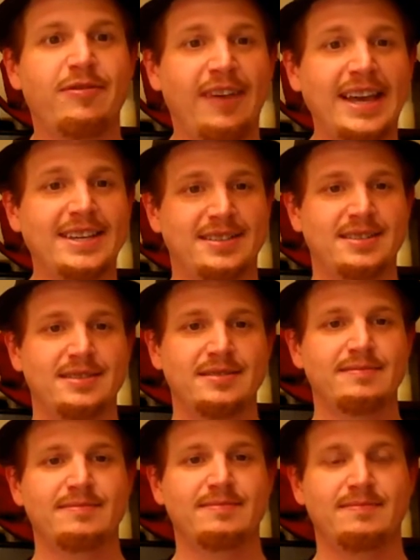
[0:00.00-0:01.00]
face
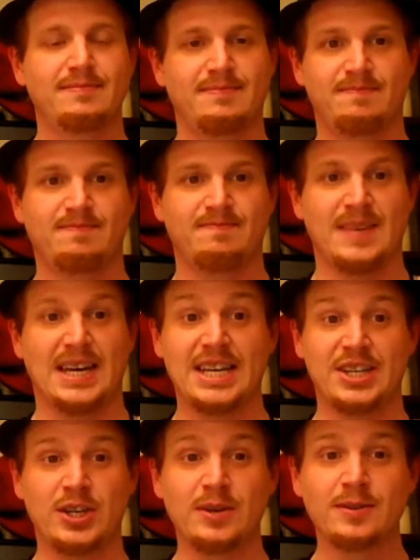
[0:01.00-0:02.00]
an
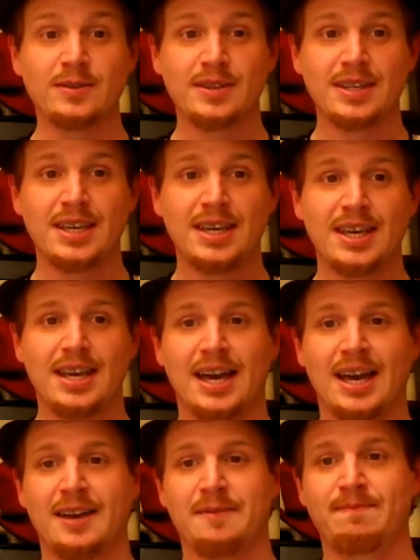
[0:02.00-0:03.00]
issue,
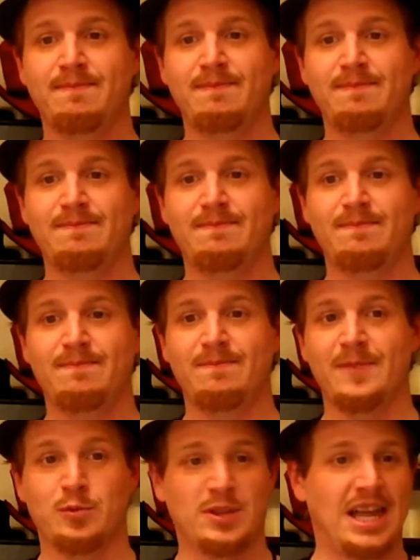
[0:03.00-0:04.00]
um,
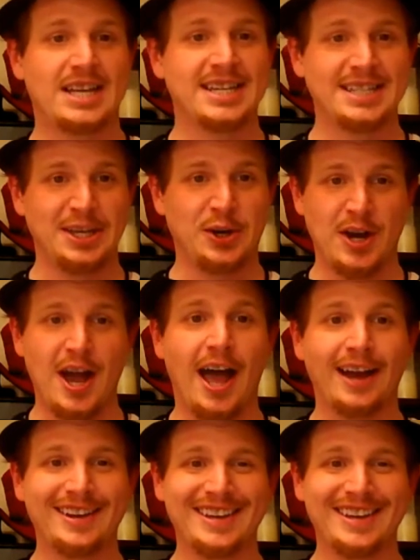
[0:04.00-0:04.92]
reluctantly or not.